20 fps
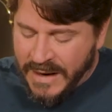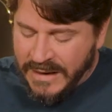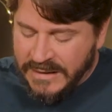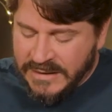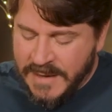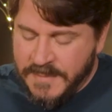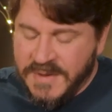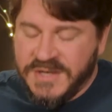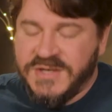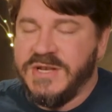
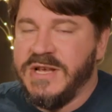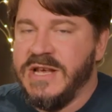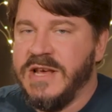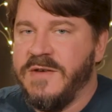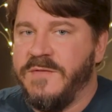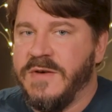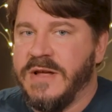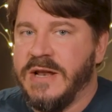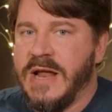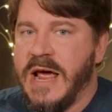Let me see
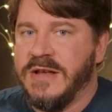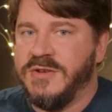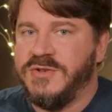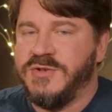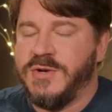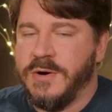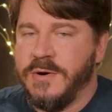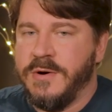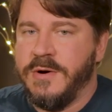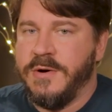if it has
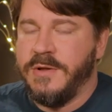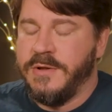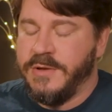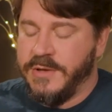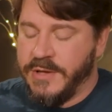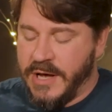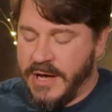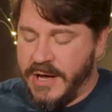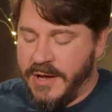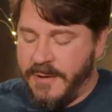turned
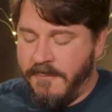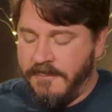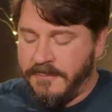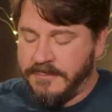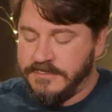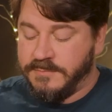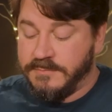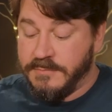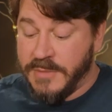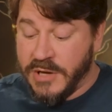the
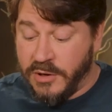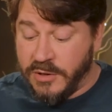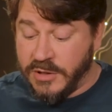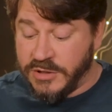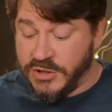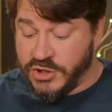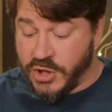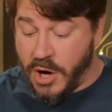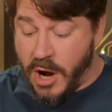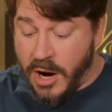milk
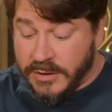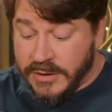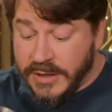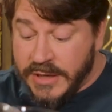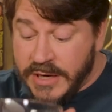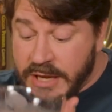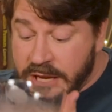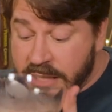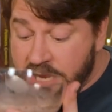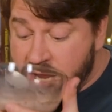
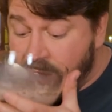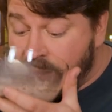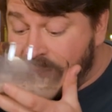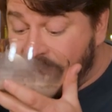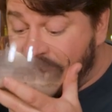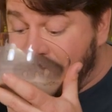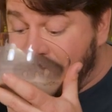chocolate-y.